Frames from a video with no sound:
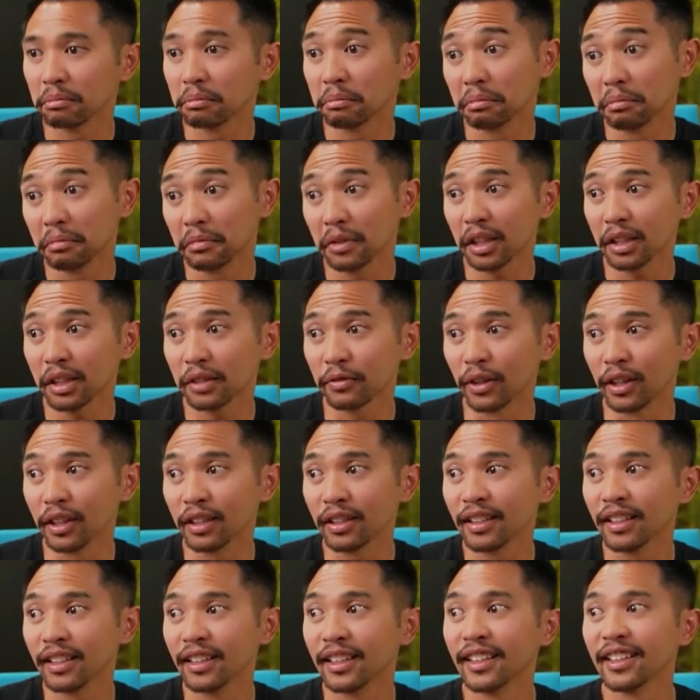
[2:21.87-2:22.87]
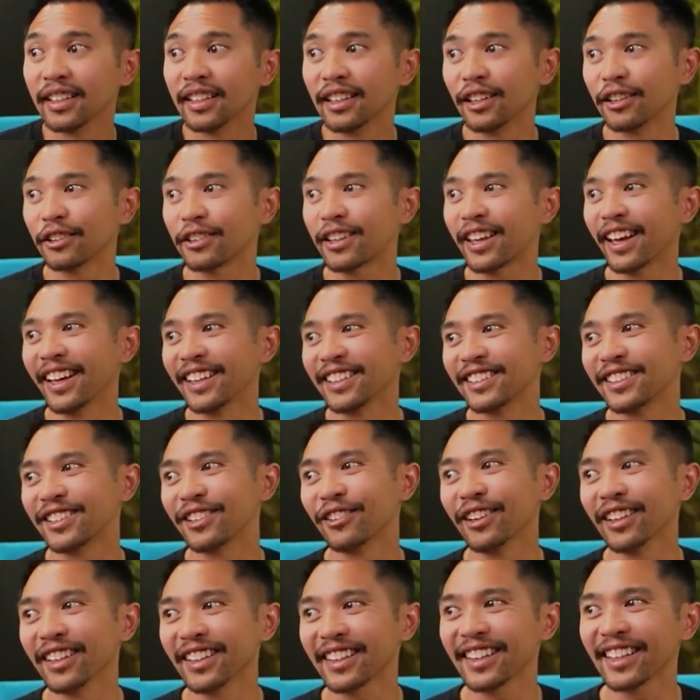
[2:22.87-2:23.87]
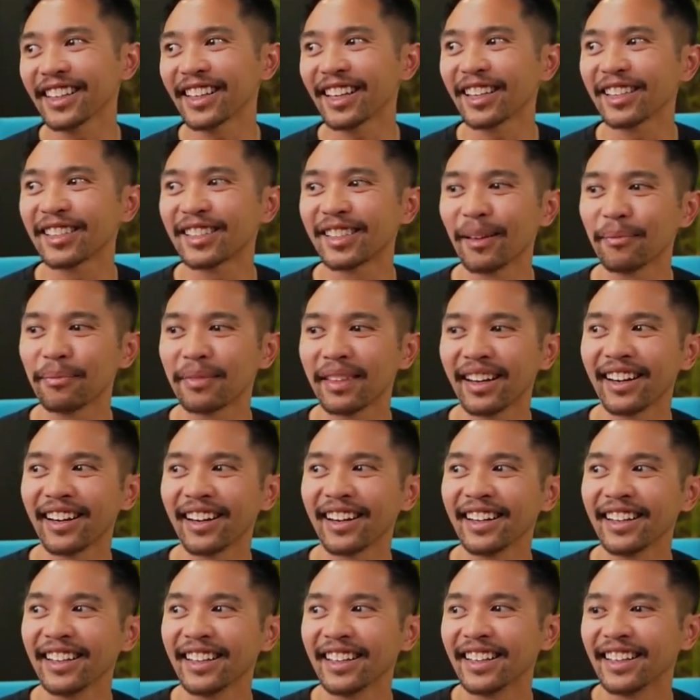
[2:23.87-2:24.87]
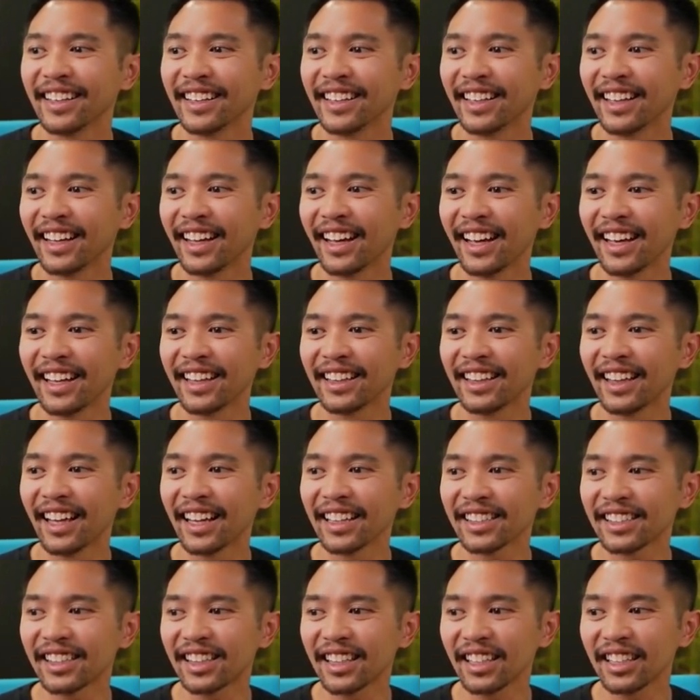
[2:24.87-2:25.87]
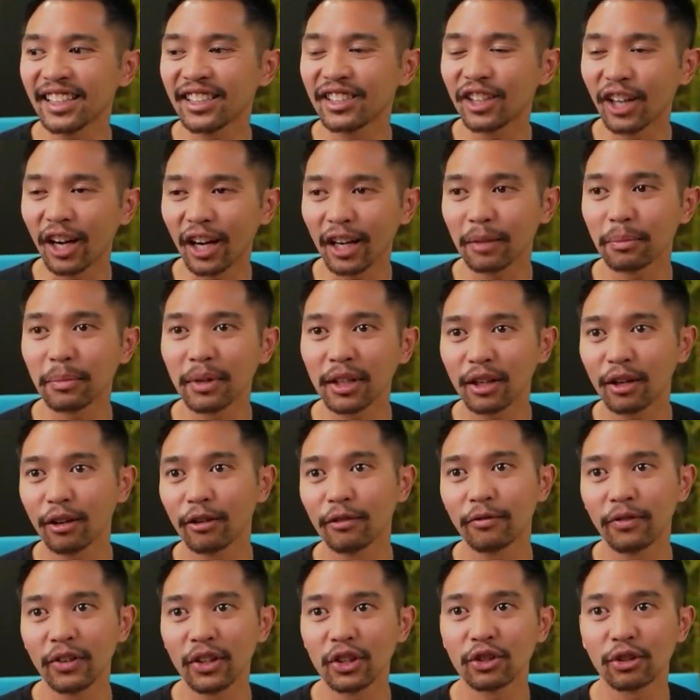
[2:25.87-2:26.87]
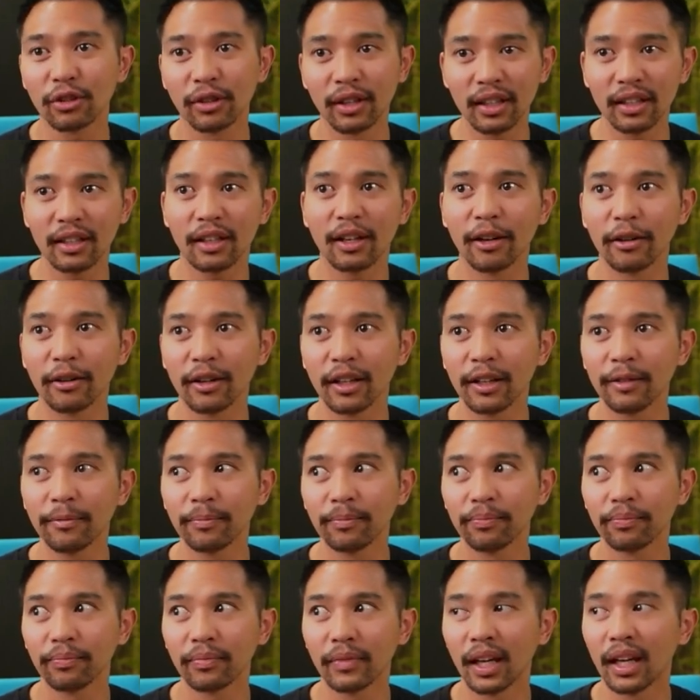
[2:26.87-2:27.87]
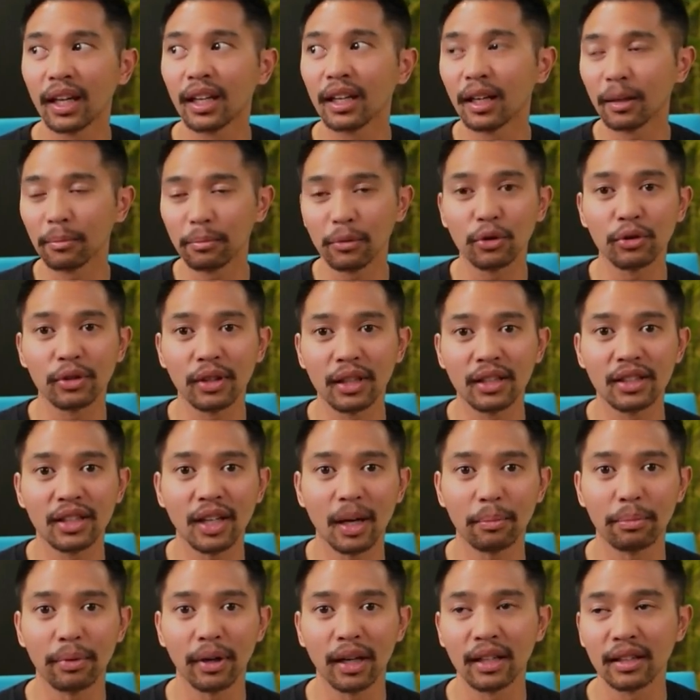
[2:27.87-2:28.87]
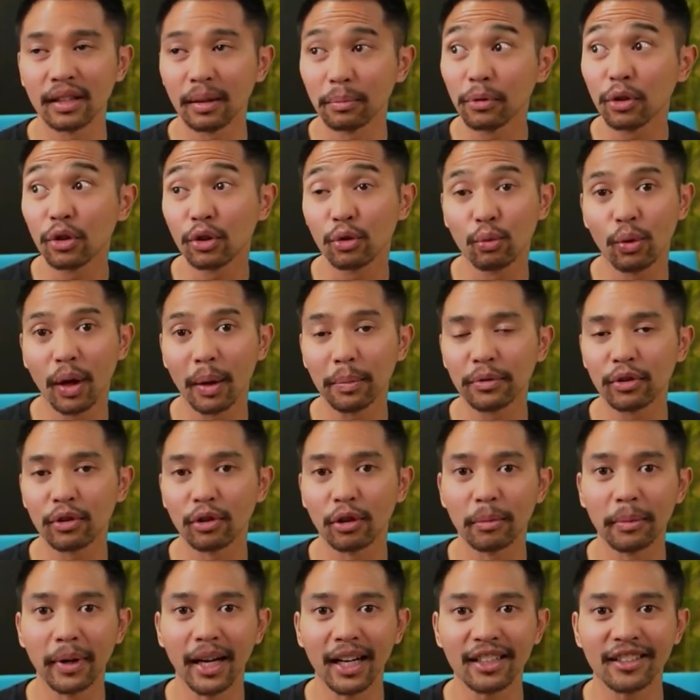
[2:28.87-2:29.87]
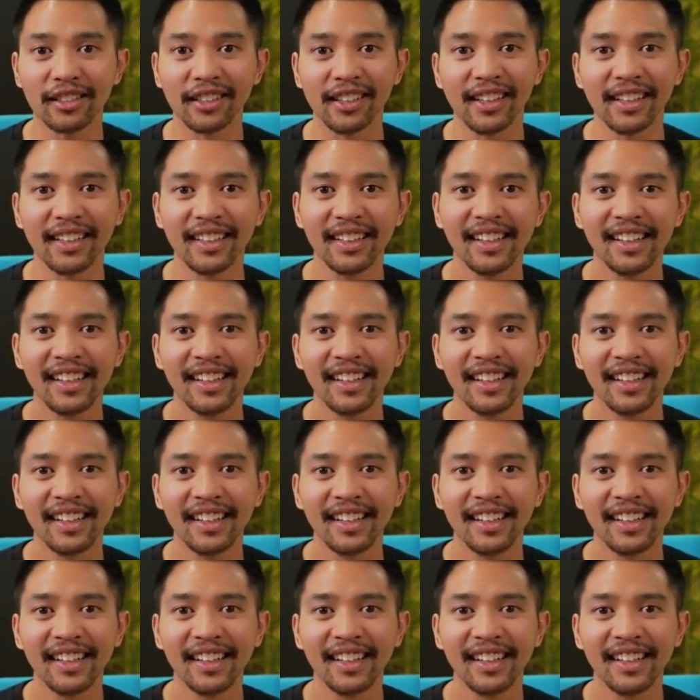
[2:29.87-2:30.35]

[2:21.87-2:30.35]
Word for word: That's fun. Okay, so I'll click accept there and that's the document code feature in Cody and I'm using JetBrains. I'm using WebStorm actually.